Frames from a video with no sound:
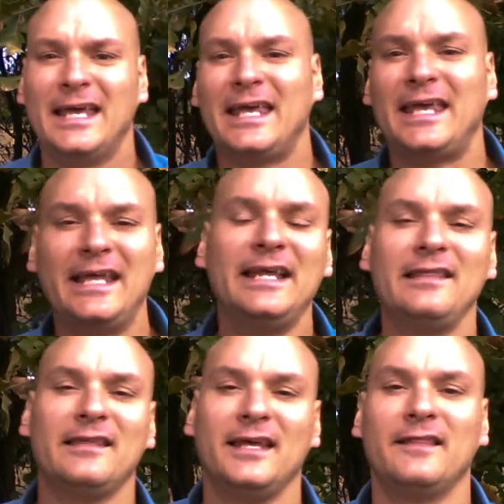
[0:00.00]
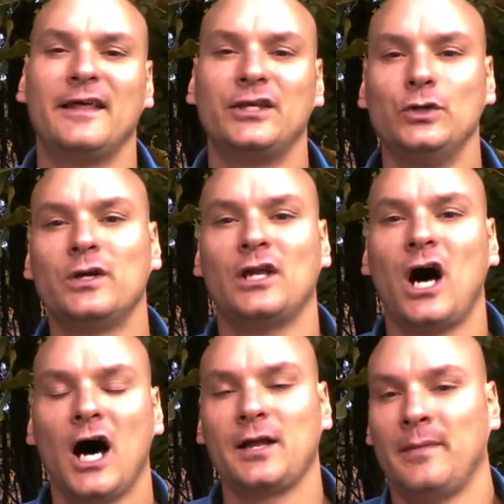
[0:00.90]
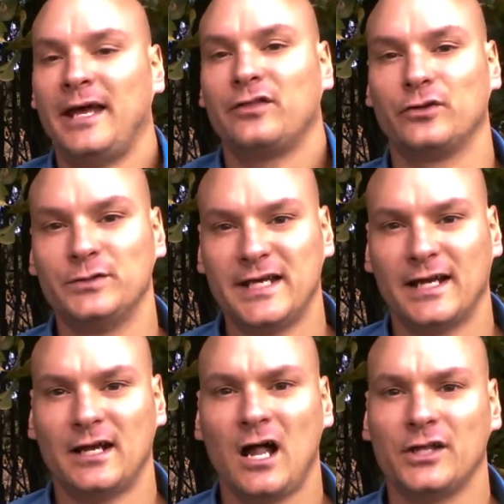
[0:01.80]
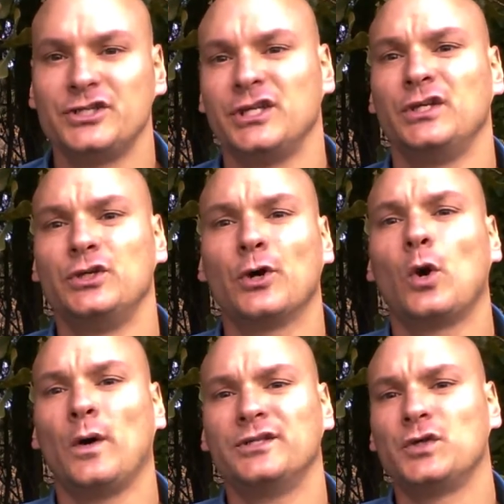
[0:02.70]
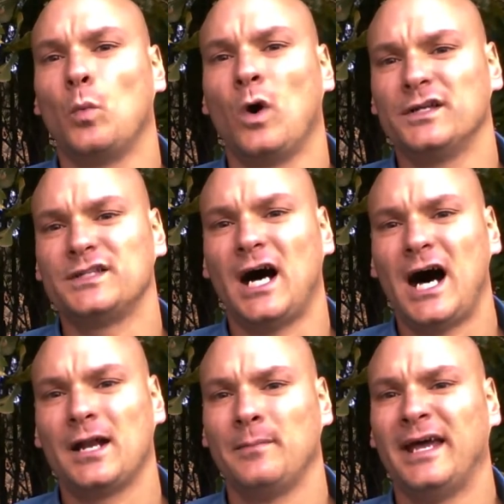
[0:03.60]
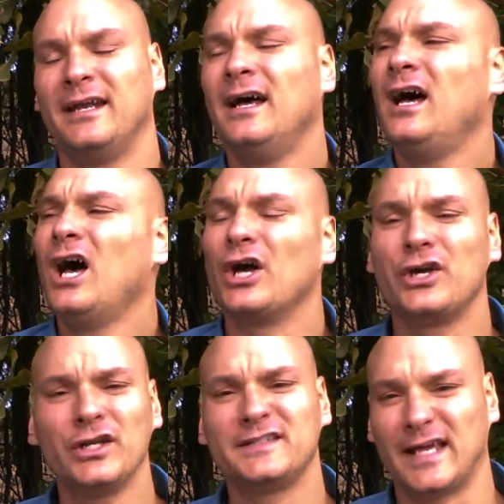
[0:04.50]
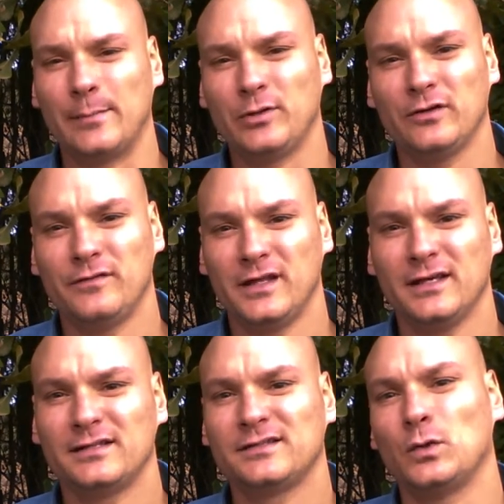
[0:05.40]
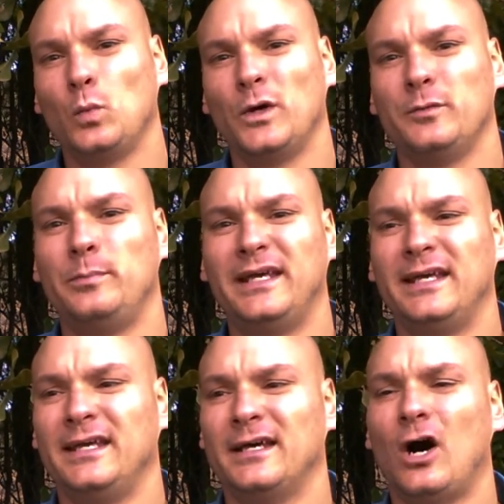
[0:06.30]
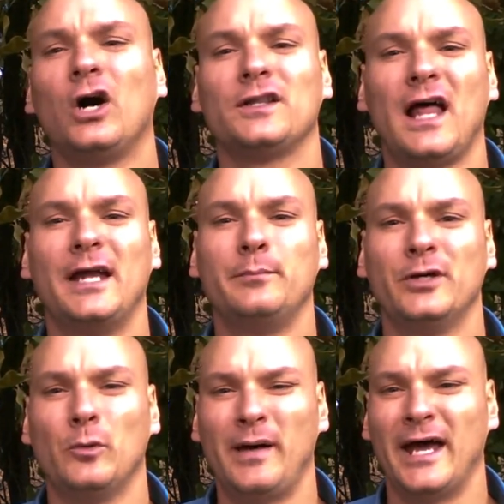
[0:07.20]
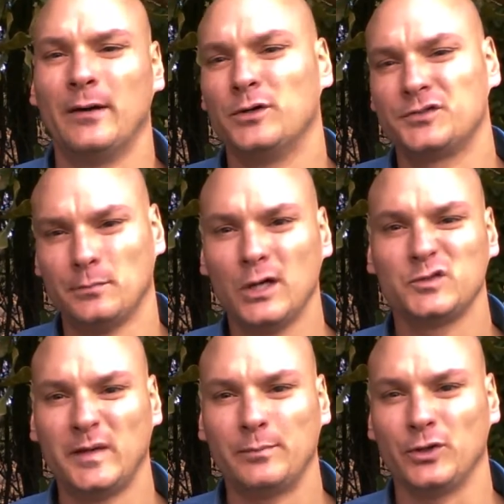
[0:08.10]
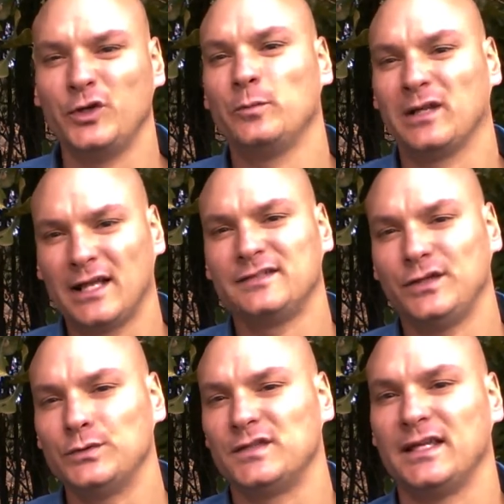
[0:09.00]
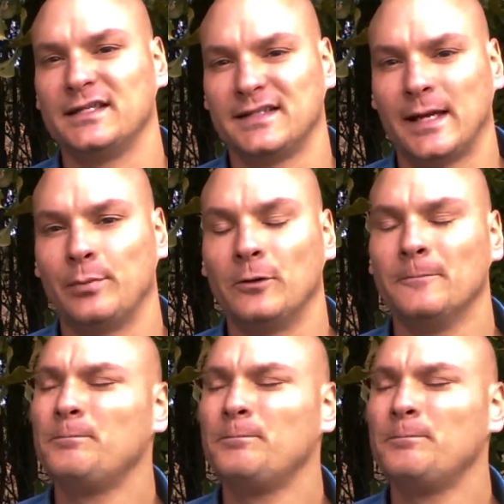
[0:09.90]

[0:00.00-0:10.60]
Anything that you can automate through technology, you're going to want to automate. A good example of this would be online bill pay, which most people do, but let's use the example.